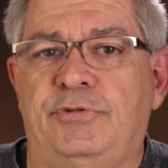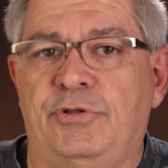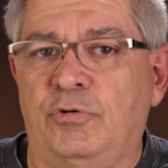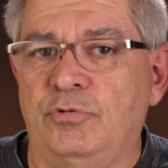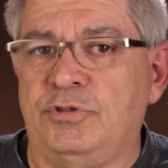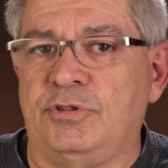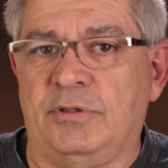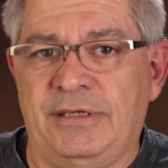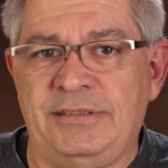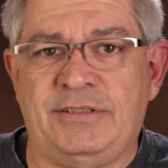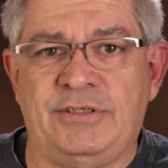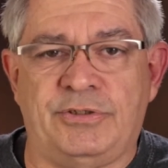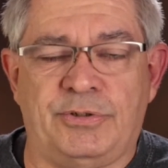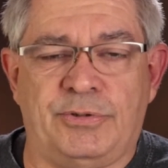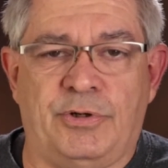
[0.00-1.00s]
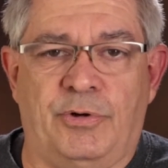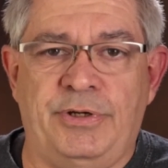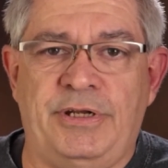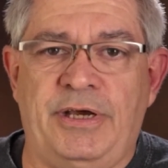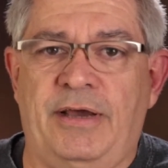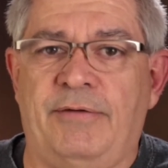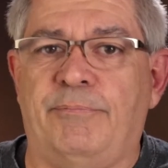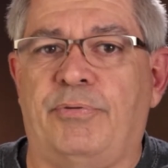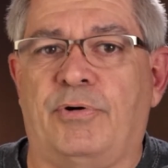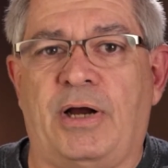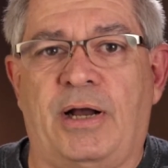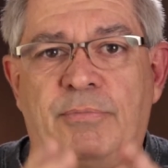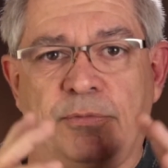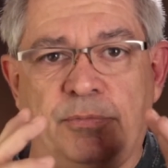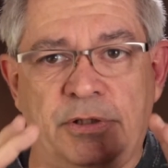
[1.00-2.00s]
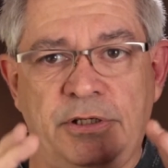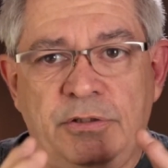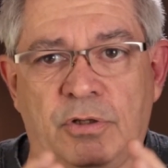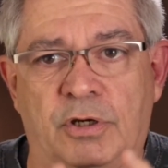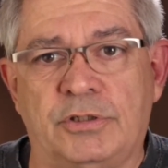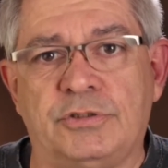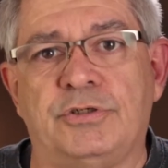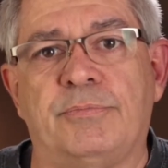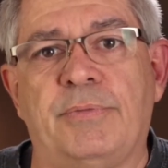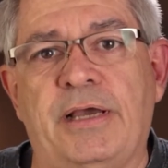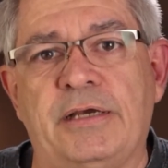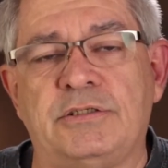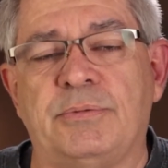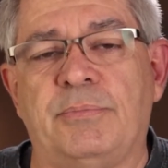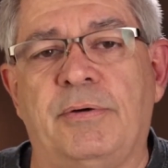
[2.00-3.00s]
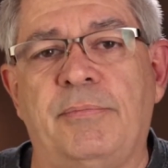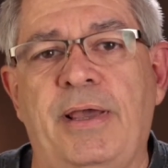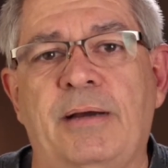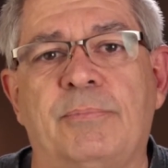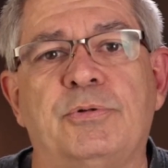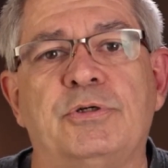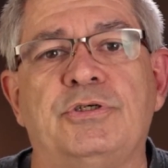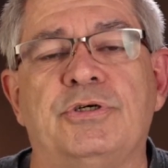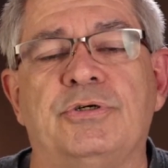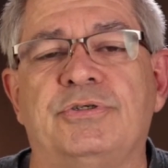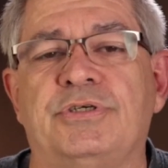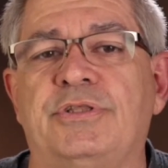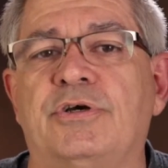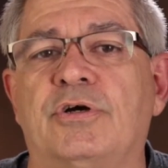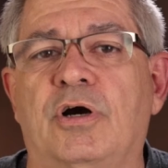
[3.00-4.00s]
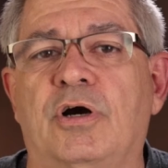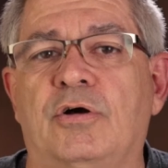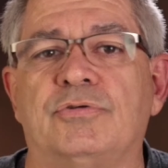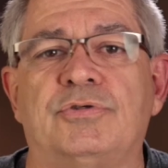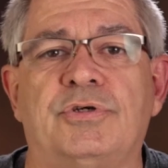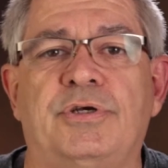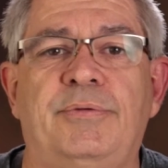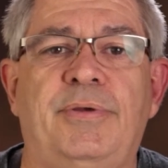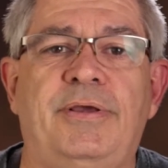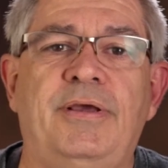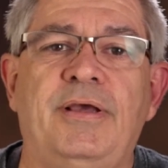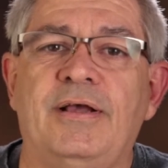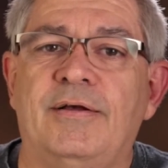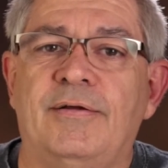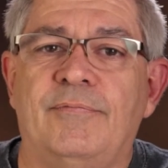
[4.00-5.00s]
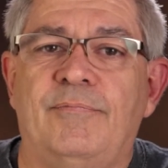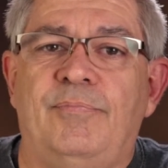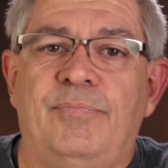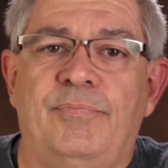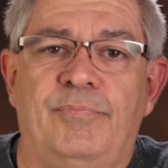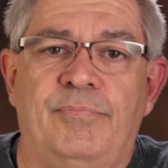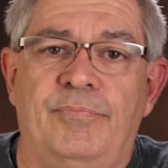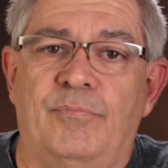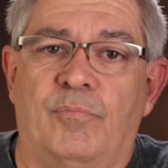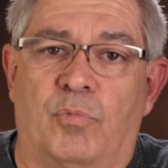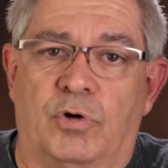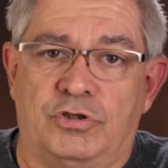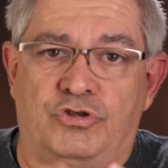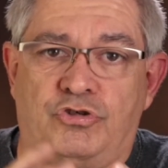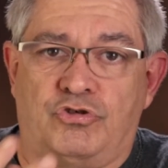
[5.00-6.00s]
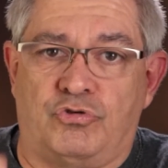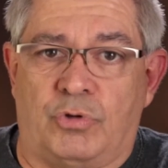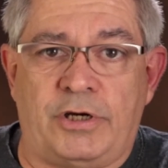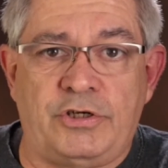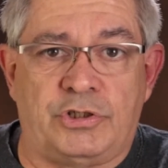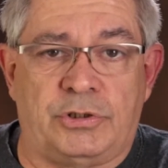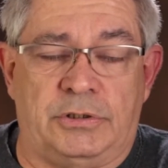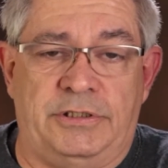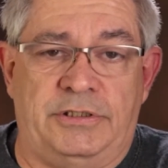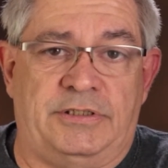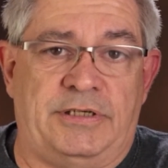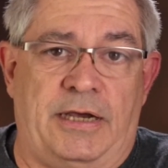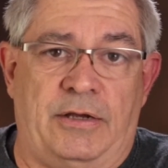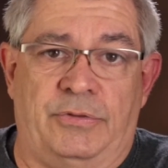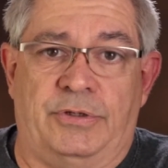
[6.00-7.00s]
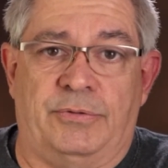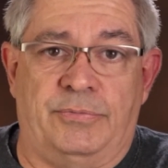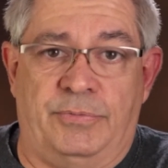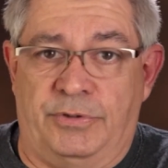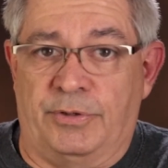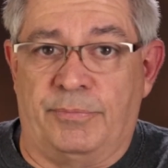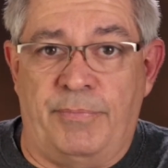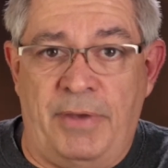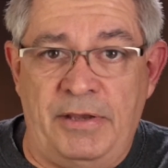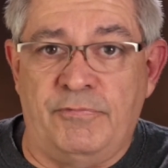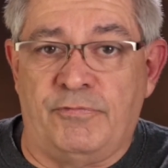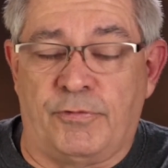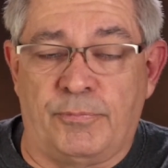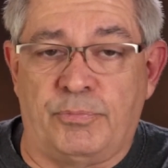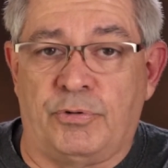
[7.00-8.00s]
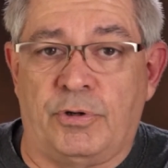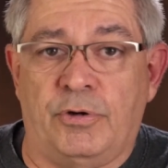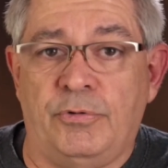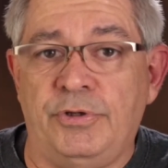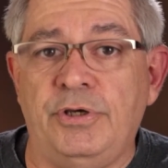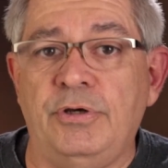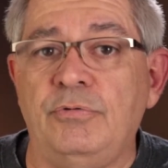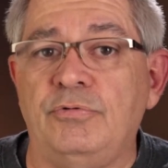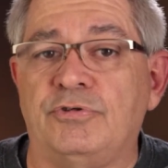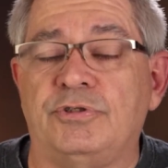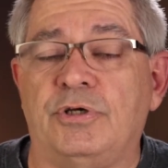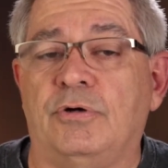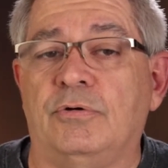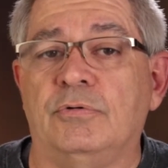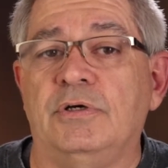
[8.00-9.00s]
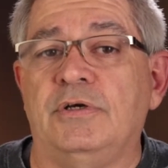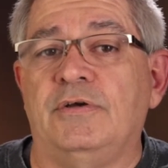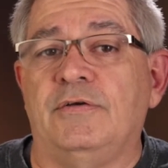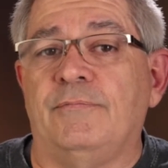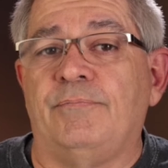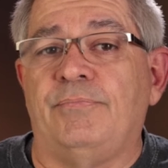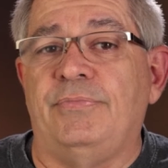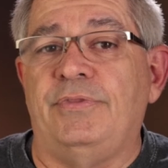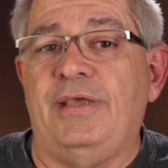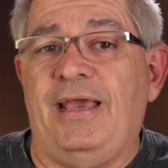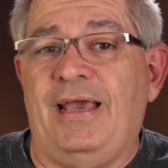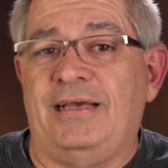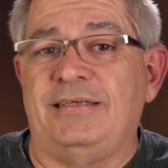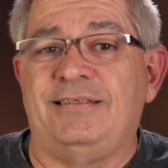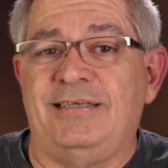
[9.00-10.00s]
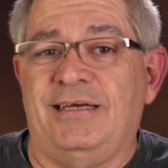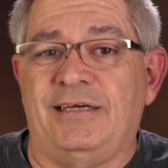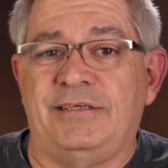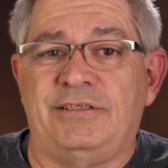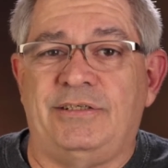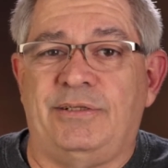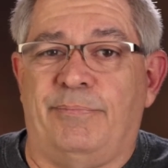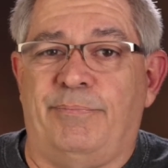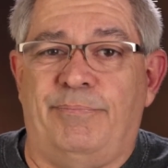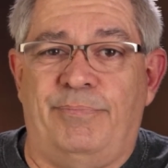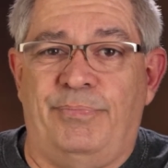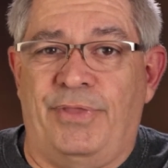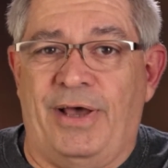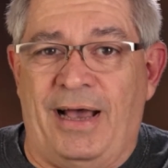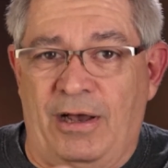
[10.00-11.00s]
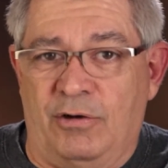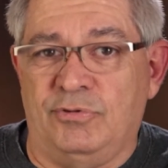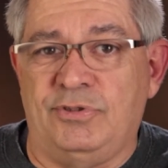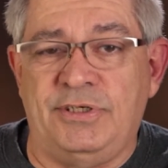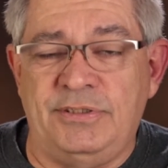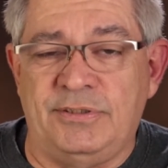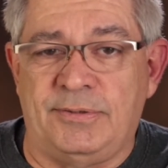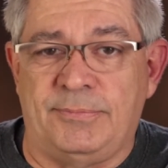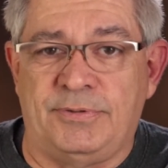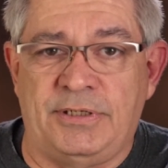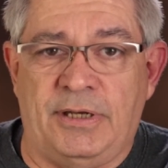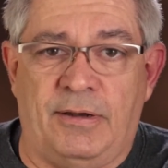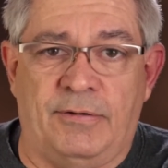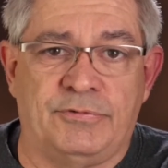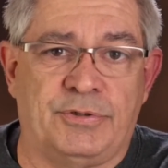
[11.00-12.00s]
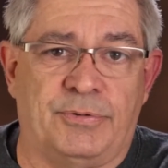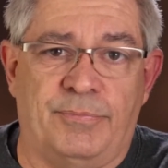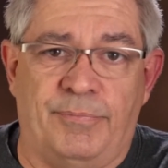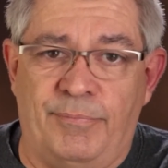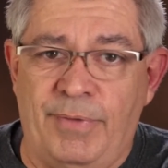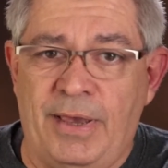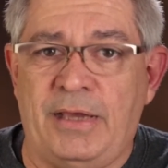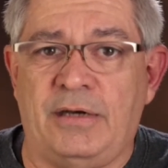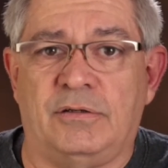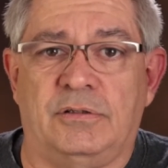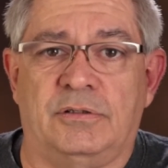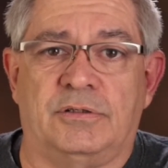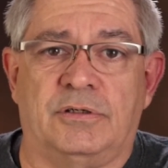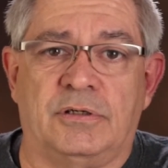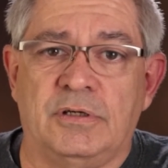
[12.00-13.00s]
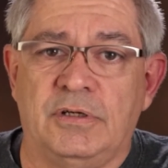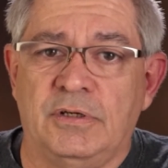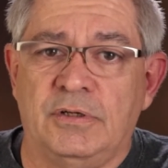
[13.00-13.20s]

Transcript: those lenses are going to have probably larger maximum apertures, and also going to be more structurally sound. They're made for pro use. So as such, the housings themselves are metal or